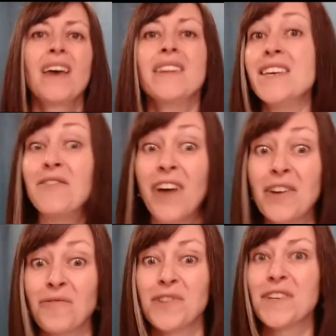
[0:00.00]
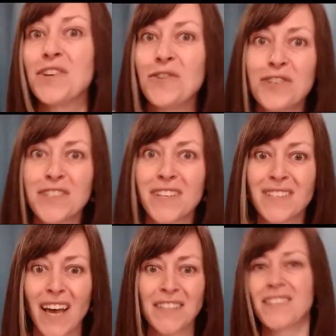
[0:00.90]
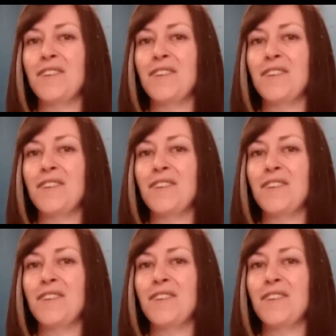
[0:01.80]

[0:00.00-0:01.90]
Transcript: The event was a huge success.